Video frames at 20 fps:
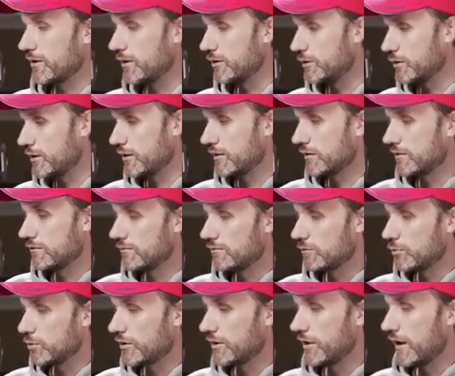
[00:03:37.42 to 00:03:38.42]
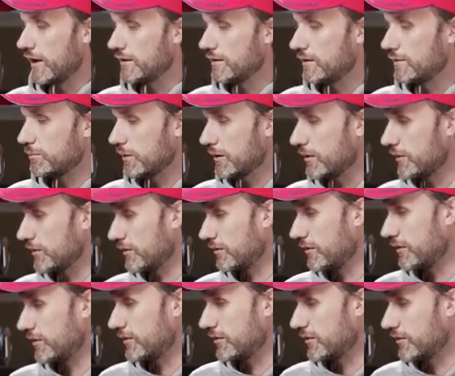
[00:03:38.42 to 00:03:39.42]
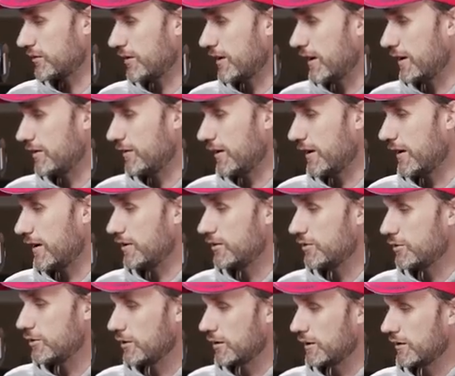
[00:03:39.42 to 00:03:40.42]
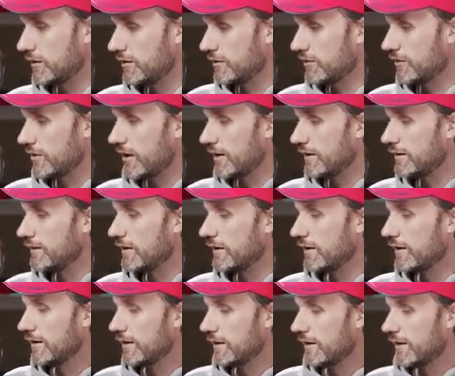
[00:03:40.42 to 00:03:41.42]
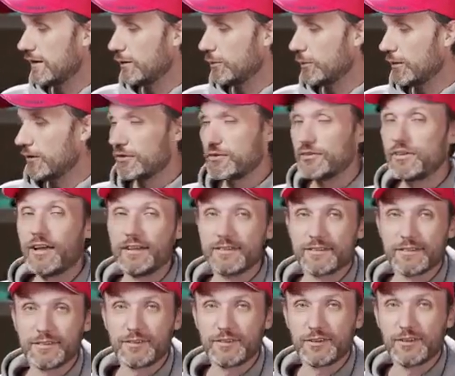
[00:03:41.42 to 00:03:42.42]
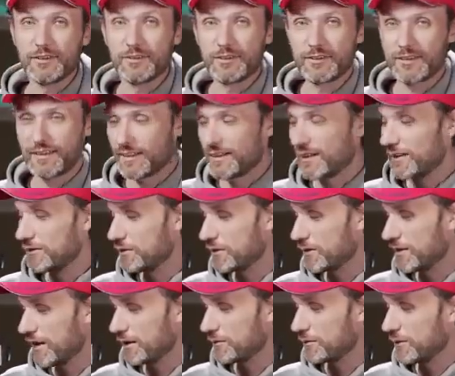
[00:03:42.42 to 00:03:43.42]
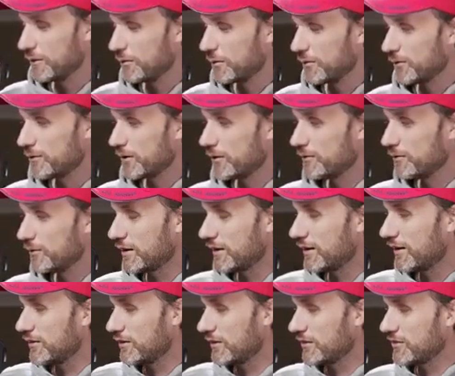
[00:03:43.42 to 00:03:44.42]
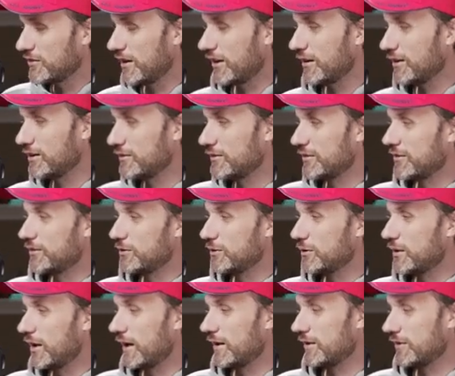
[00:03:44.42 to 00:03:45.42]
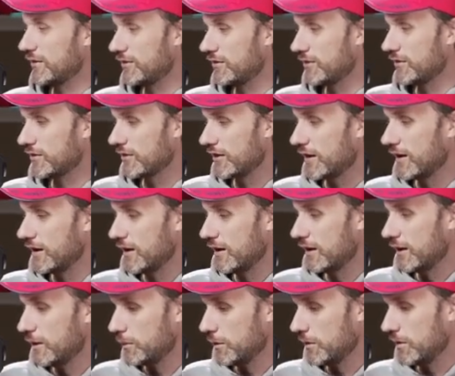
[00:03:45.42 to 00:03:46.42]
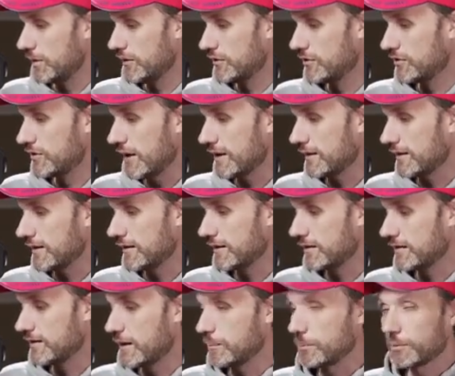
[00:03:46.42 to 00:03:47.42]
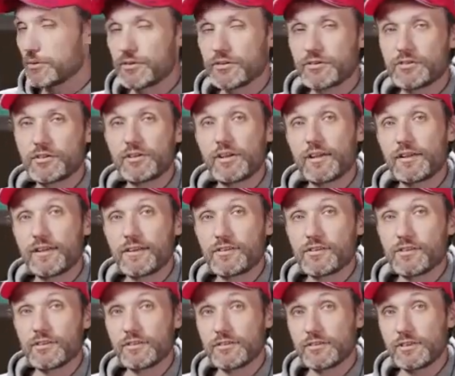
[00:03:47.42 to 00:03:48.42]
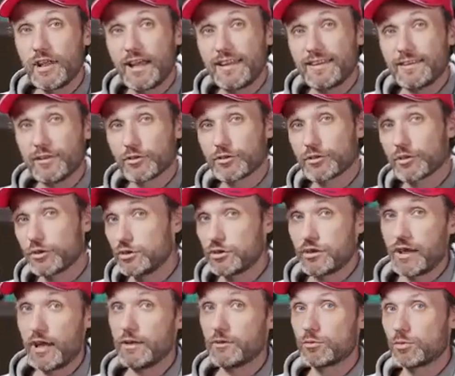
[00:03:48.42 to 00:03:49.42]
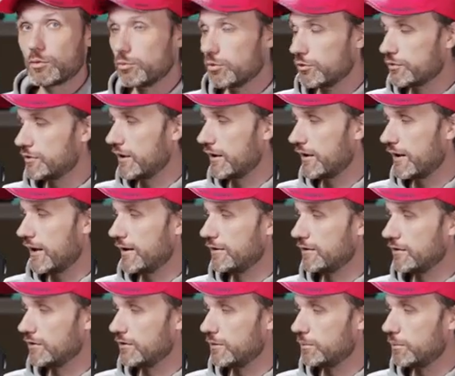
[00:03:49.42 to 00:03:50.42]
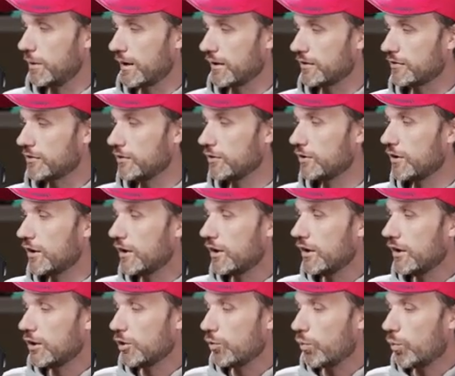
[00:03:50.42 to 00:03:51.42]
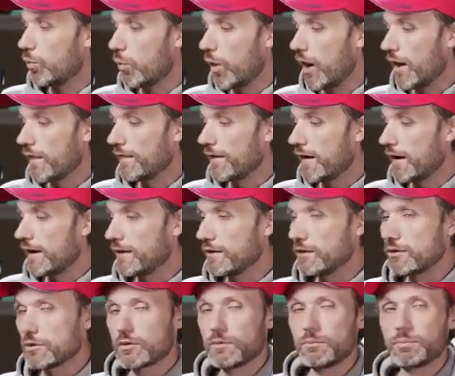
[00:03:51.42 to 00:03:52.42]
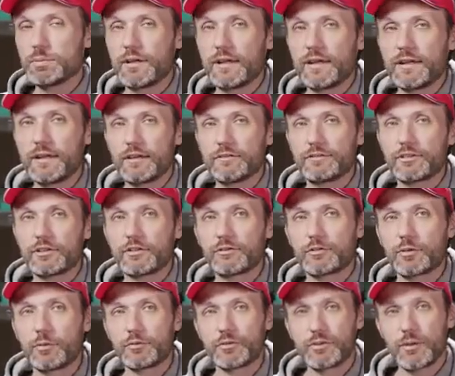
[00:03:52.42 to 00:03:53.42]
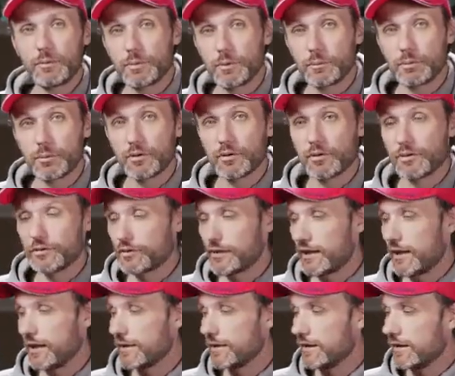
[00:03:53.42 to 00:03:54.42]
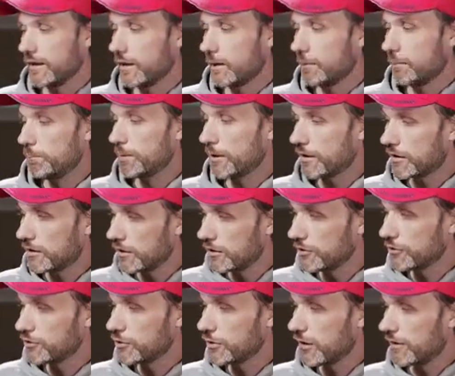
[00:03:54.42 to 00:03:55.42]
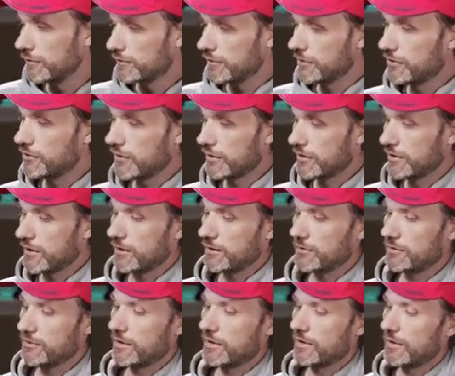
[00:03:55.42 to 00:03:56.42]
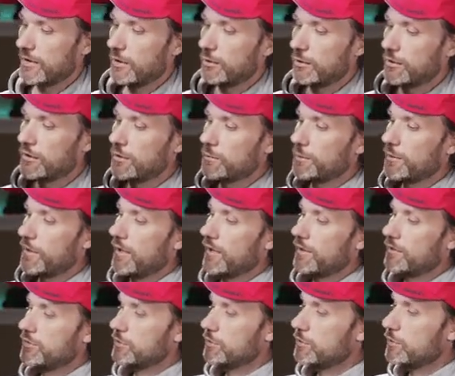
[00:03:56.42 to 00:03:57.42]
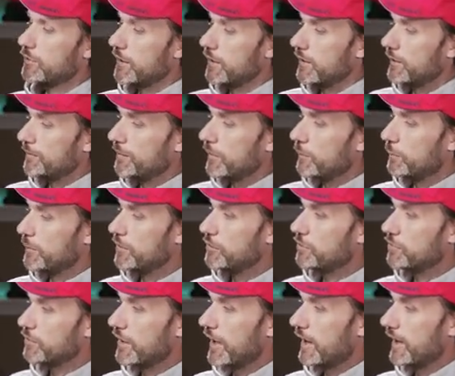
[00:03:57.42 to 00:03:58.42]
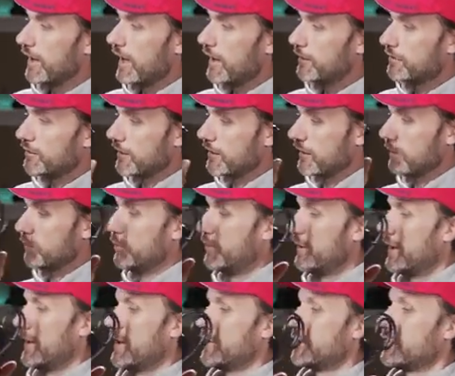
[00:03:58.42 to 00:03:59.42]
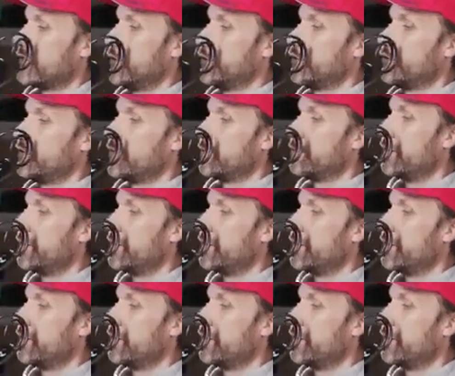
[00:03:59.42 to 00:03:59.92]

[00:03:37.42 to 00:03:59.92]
that you can rotate because of this kind of a hinge-looking design. Well, it's not. So if you're like me wondering if you can adjust the angle of this, you can't. This is stuck in there in that position, and that's it. And also you can't remove that handle in the back. So one complaint I've heard from some people is that because you have this thing kind of sticking out here behind you, means you can't have the gimbal like as close to your